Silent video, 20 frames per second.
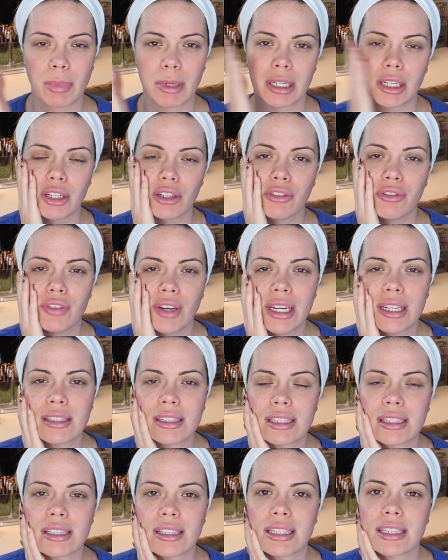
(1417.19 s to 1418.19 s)
But your
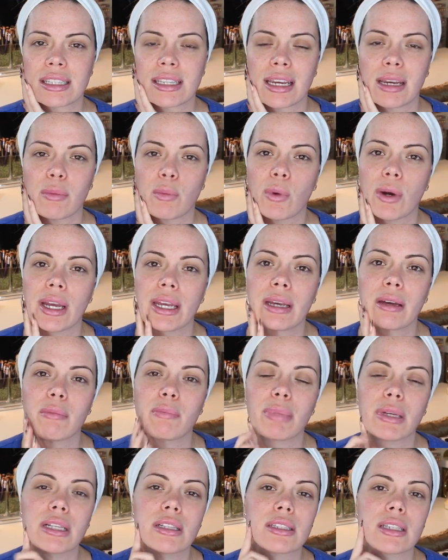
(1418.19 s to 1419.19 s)
face is the same way.
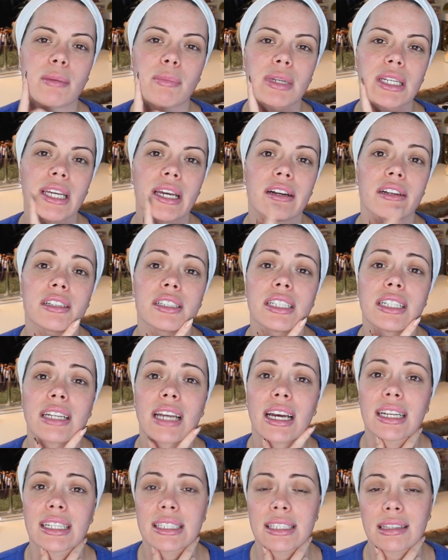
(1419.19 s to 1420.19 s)
It builds up a
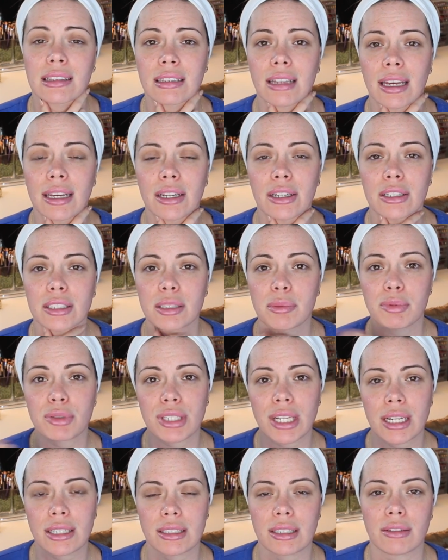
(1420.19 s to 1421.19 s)
keratinized layer to
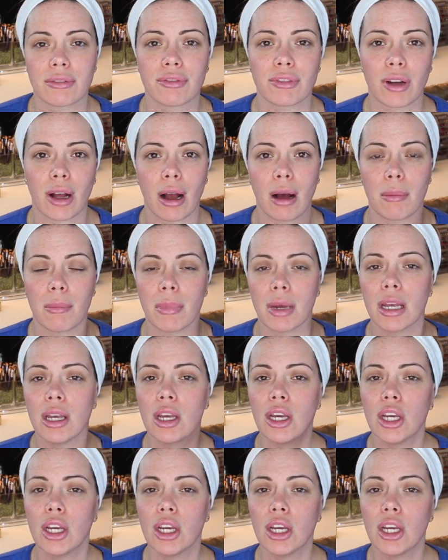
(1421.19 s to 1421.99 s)
protect it from,